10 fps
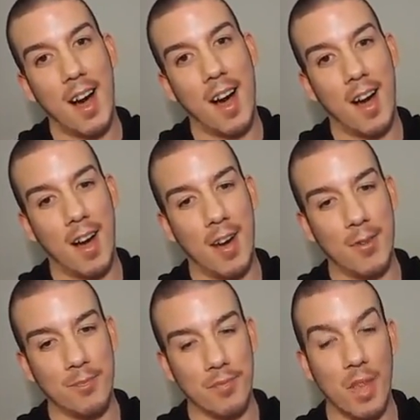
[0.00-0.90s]

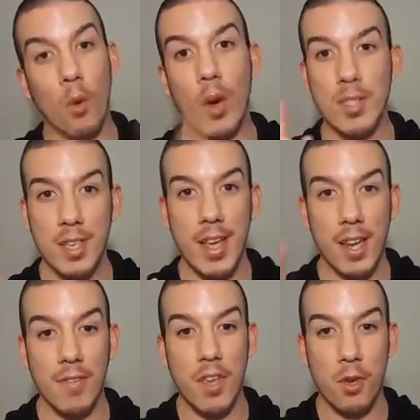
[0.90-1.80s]
Um, once again,
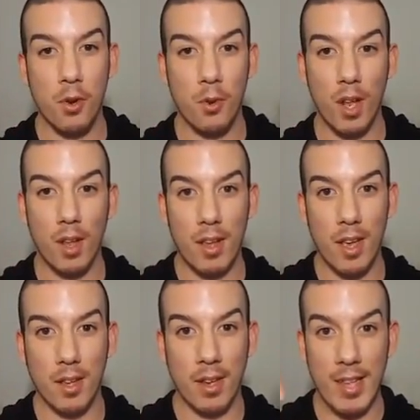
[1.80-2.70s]
if you
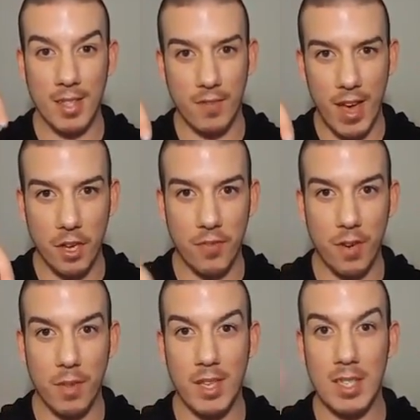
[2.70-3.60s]
got some value
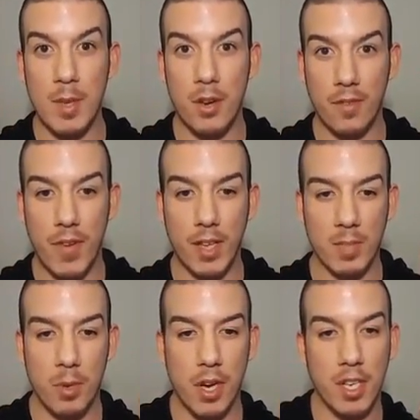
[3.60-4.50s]
from this, let me know on
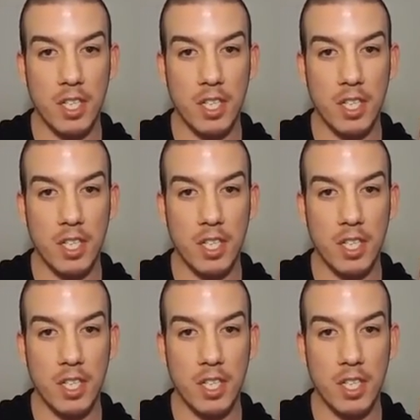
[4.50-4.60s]
Facebook.